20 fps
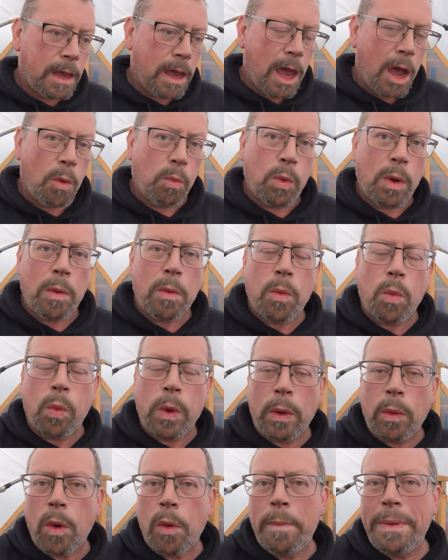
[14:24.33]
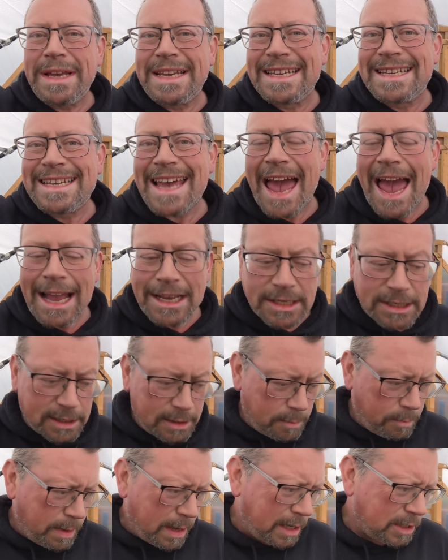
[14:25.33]
And we were beset
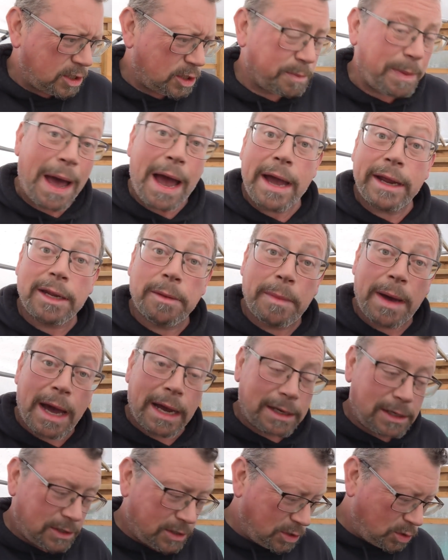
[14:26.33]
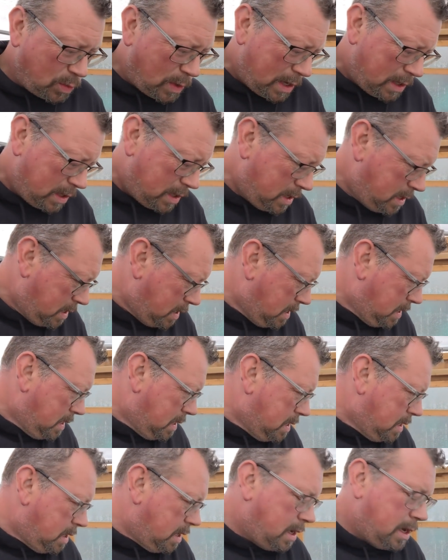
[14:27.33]
by spider mites as well
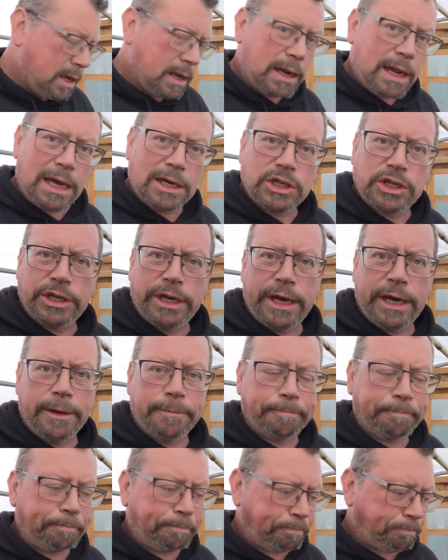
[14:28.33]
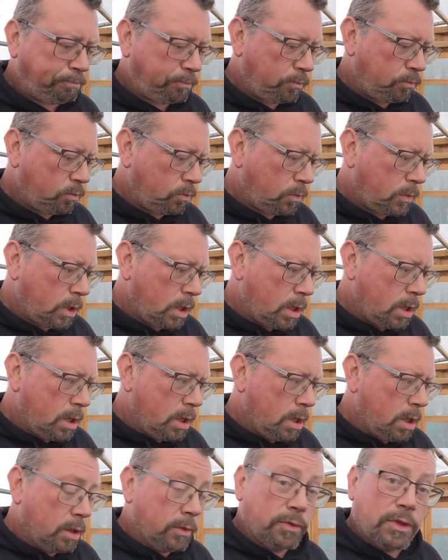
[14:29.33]
last year.
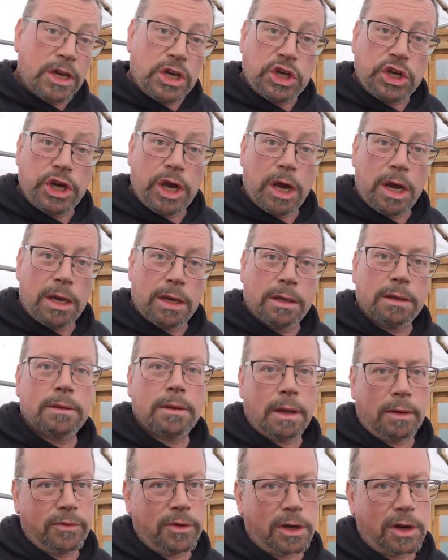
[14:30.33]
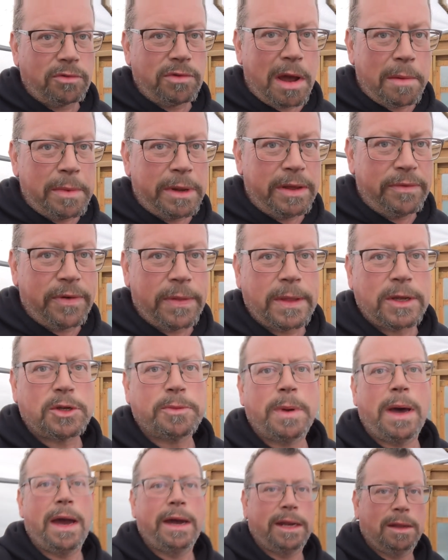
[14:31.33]
And this year, I've got a remedy for the
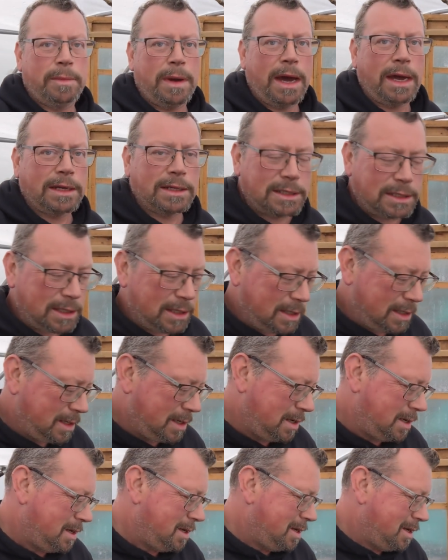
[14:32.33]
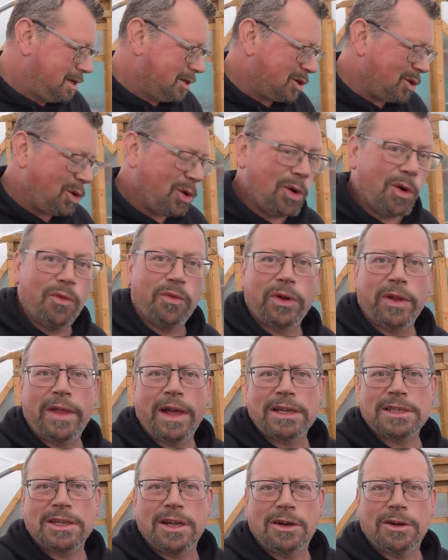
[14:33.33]
spider mites, so hopefully
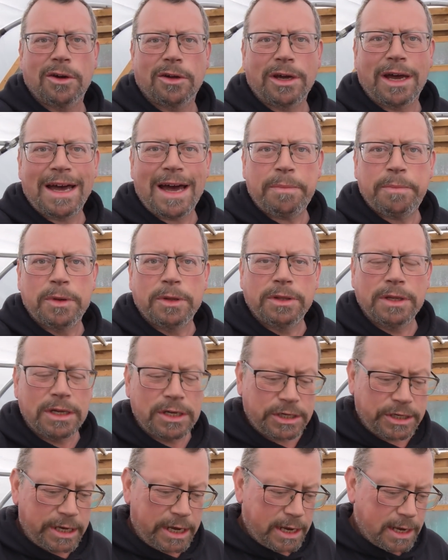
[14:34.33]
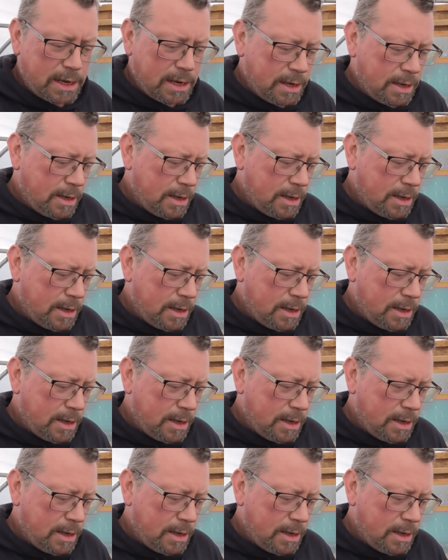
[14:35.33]
that's not going to happen this year.